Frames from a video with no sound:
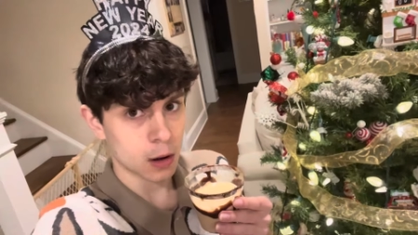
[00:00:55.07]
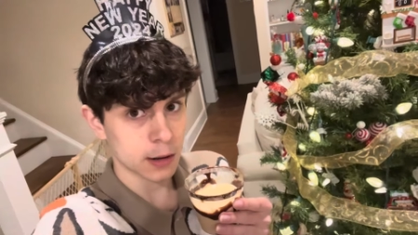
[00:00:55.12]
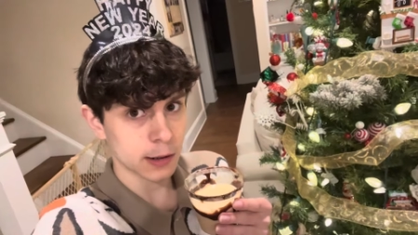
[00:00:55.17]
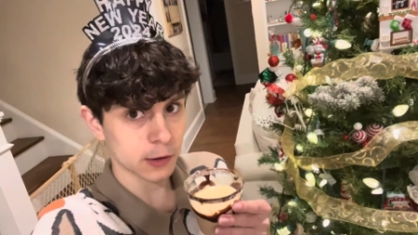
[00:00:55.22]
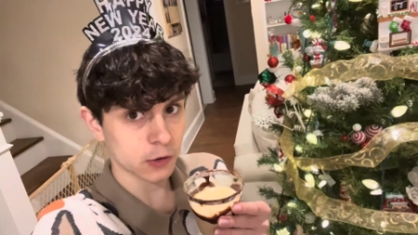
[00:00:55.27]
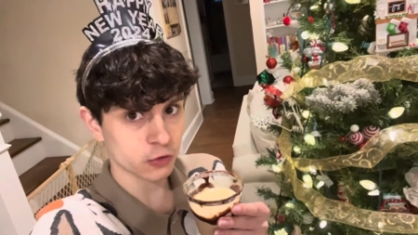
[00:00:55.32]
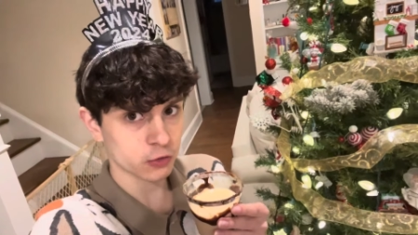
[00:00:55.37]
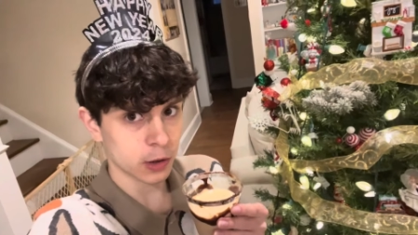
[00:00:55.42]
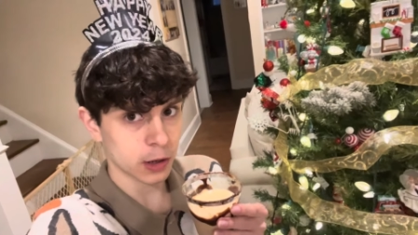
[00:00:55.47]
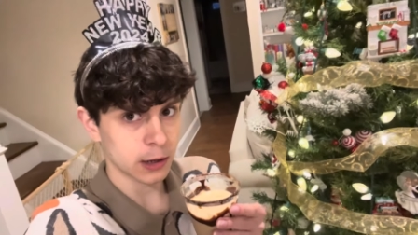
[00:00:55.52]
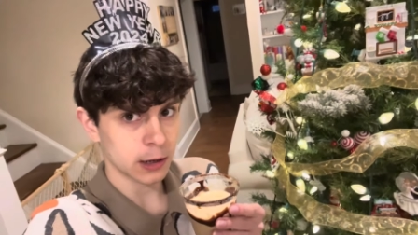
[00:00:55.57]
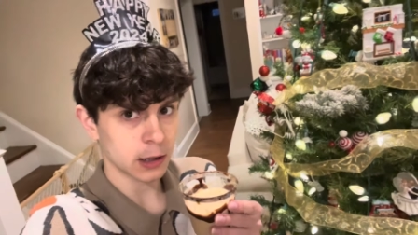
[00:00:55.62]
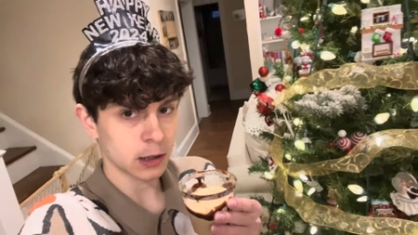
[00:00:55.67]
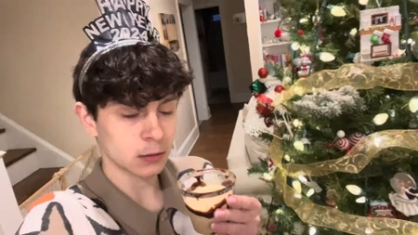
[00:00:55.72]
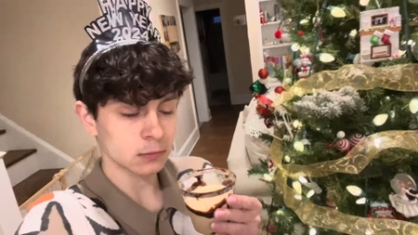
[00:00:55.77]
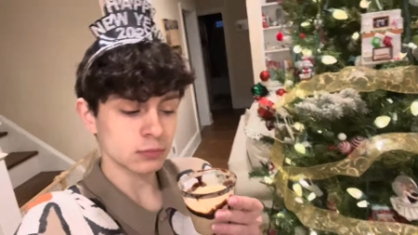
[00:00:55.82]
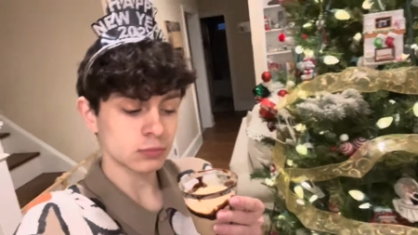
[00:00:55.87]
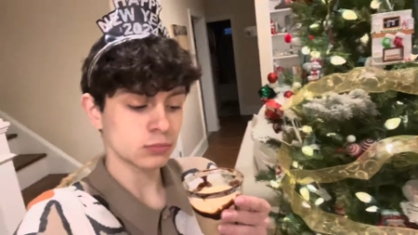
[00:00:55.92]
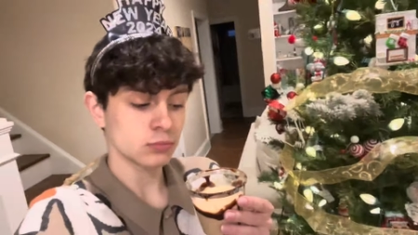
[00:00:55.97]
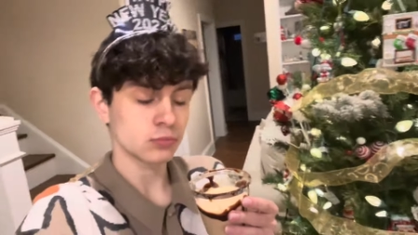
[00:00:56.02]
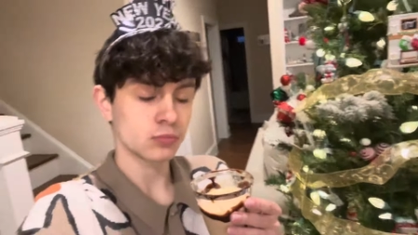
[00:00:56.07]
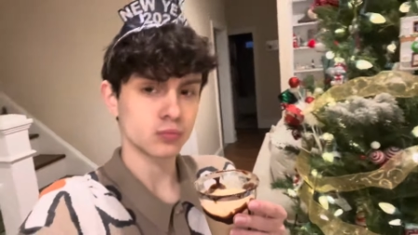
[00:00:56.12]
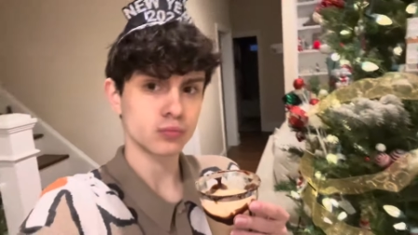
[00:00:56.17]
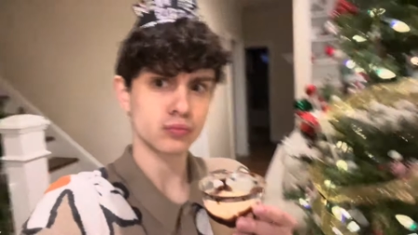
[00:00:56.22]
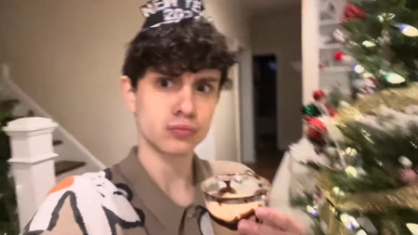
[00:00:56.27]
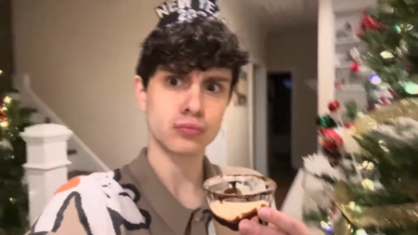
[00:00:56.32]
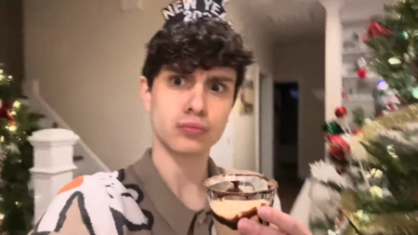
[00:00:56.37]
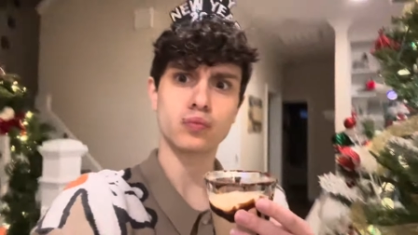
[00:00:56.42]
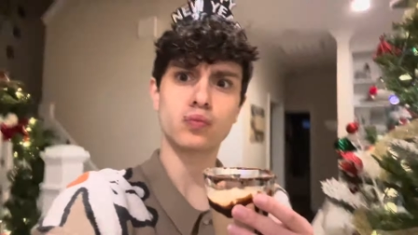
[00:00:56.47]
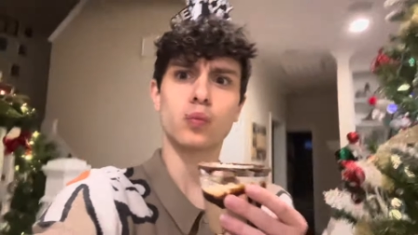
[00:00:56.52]
honest rating
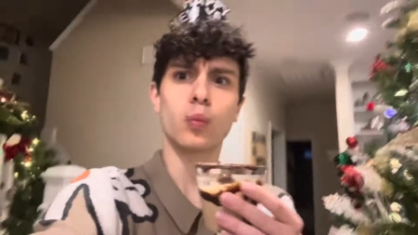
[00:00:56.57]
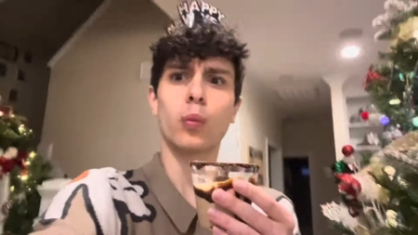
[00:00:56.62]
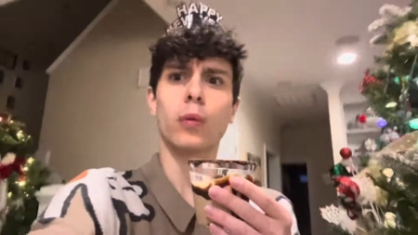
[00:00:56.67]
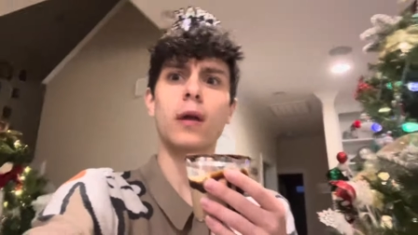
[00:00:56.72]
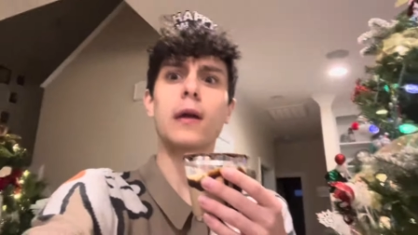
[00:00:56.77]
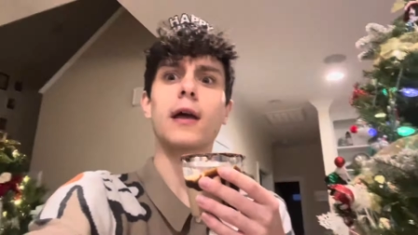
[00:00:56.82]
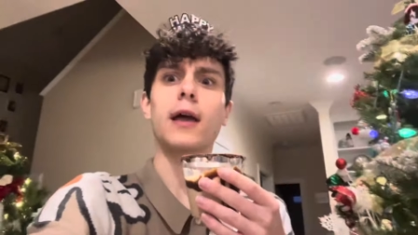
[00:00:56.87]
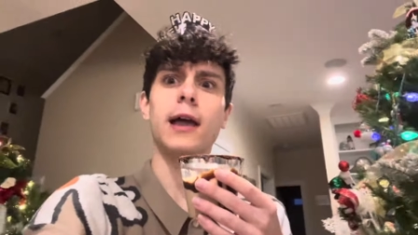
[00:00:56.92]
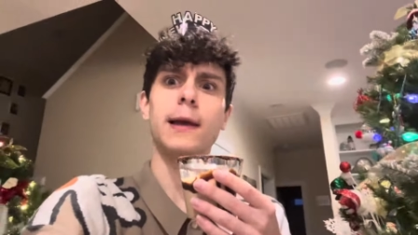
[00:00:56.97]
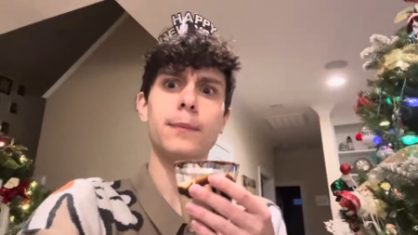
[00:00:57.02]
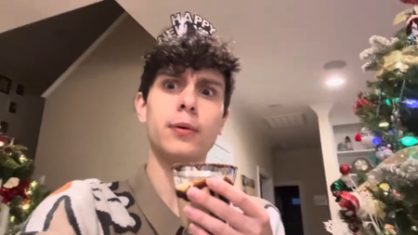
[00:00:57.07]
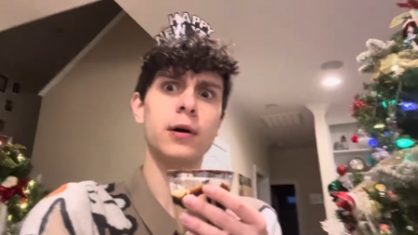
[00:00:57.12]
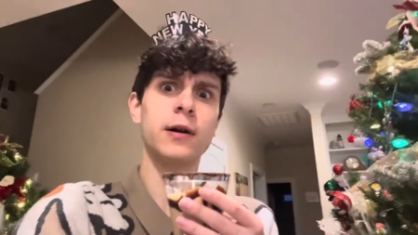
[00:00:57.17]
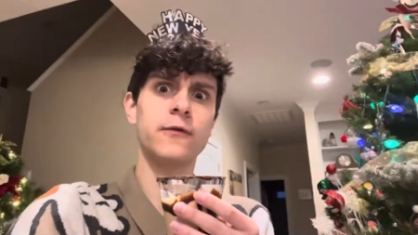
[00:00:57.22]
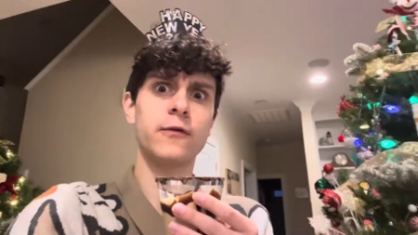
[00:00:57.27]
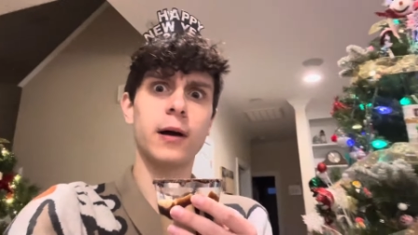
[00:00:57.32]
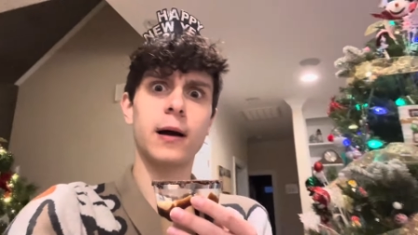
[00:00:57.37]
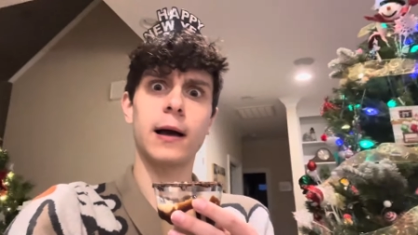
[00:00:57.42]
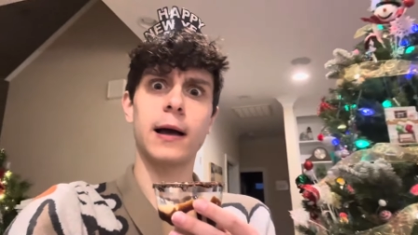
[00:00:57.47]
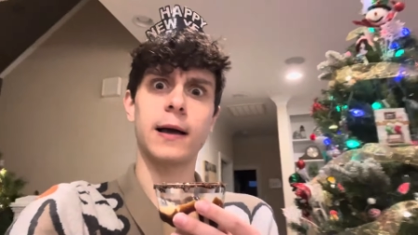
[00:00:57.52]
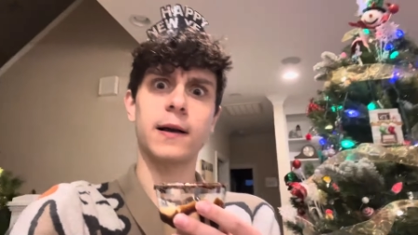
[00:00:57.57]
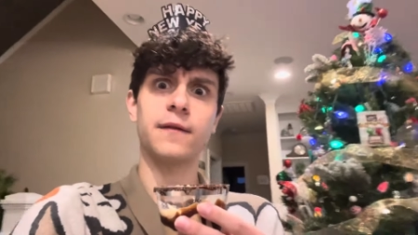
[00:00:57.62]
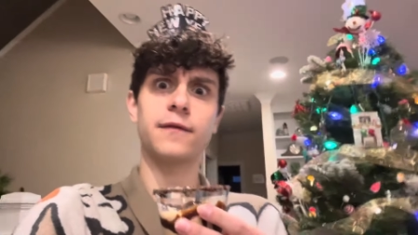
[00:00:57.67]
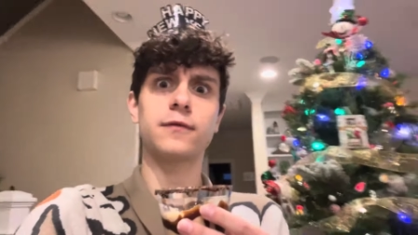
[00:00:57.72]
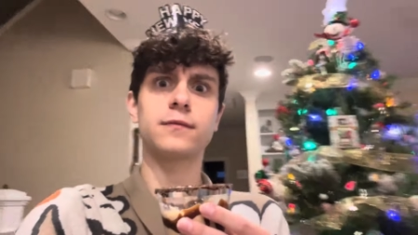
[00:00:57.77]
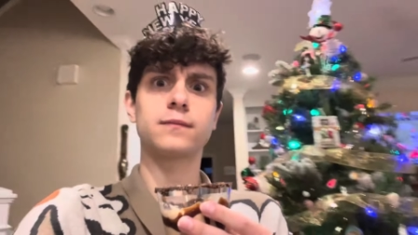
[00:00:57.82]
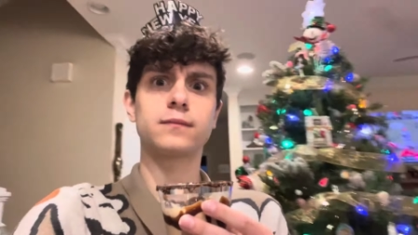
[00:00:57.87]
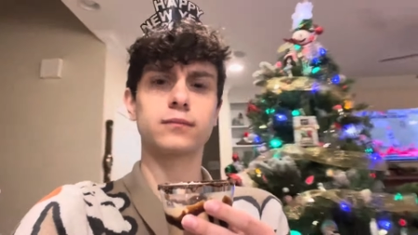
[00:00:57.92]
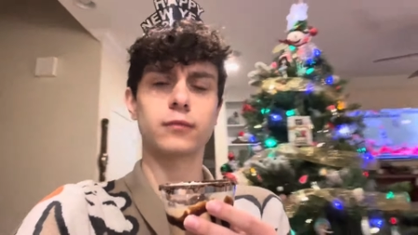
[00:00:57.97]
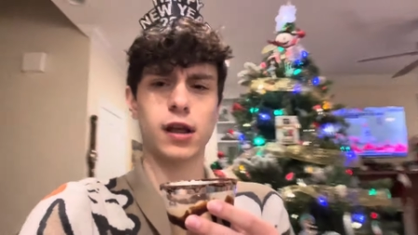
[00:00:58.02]

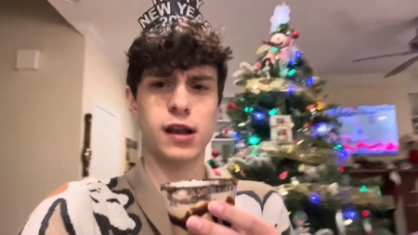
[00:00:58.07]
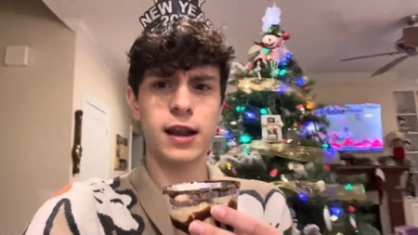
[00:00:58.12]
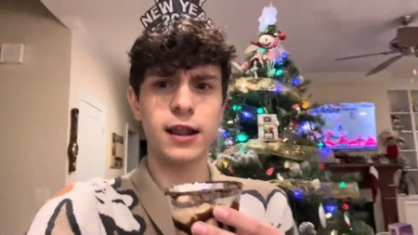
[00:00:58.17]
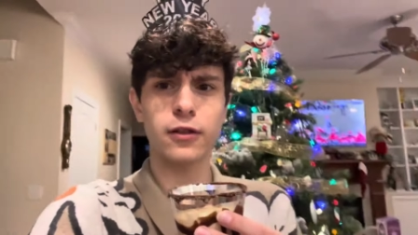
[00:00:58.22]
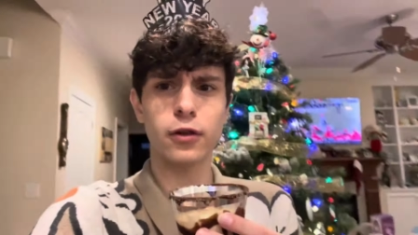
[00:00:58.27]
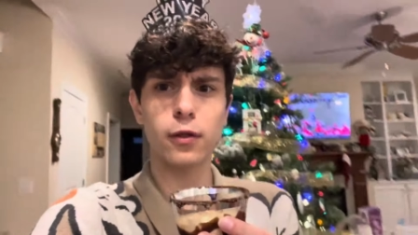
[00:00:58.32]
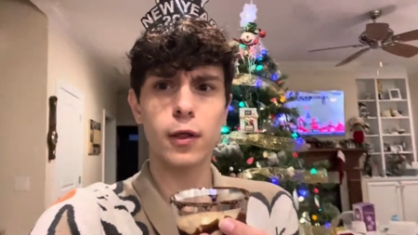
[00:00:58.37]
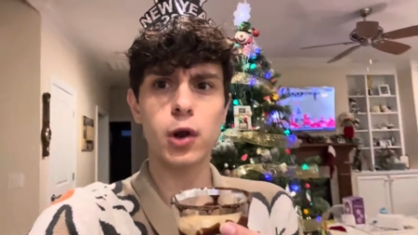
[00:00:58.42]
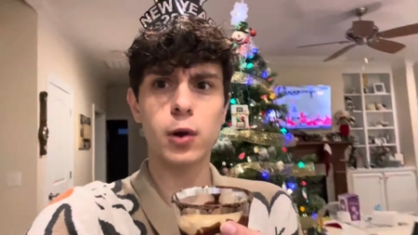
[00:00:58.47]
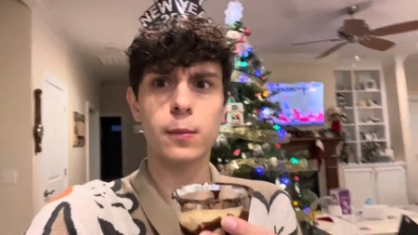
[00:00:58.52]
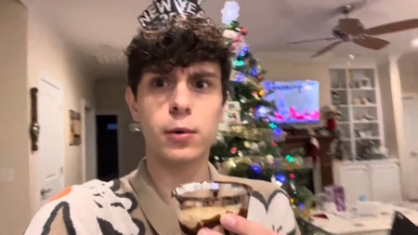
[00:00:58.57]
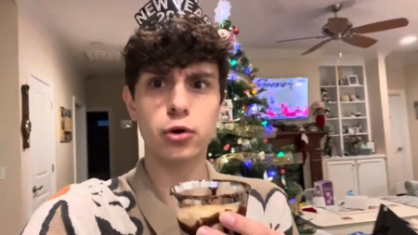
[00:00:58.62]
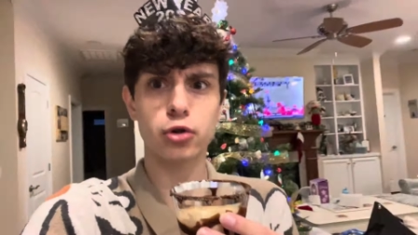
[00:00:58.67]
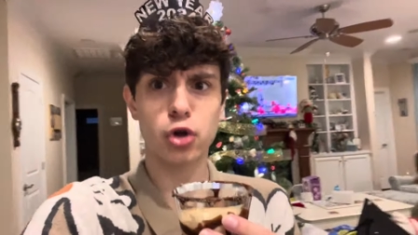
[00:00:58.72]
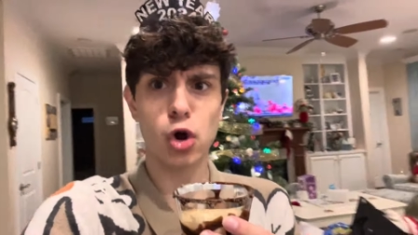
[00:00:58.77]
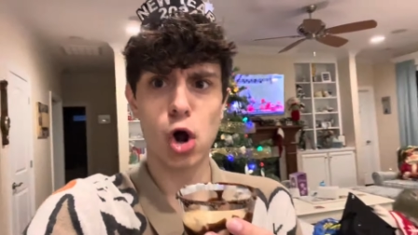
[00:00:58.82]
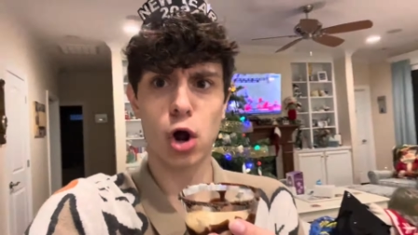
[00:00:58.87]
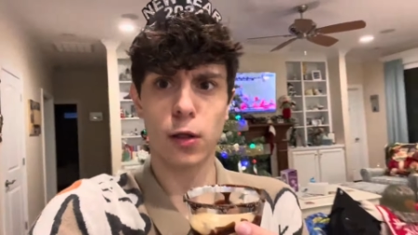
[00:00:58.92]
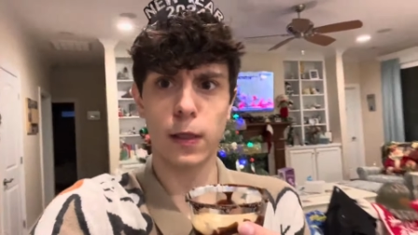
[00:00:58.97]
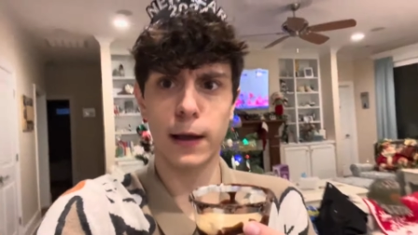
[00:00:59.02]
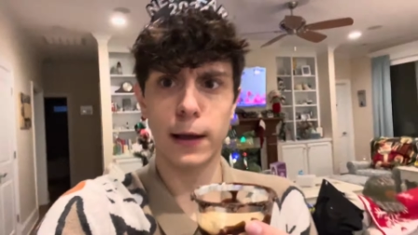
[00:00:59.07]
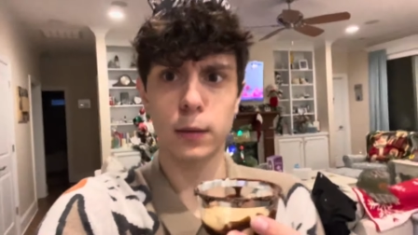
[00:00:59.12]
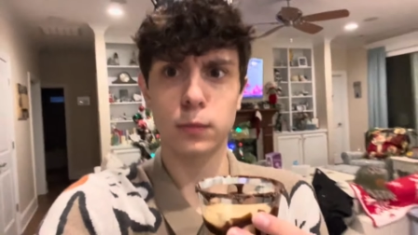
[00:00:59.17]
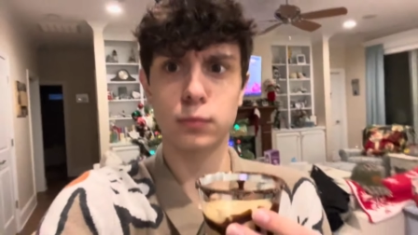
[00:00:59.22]
8.5. It needs a little more chocolate.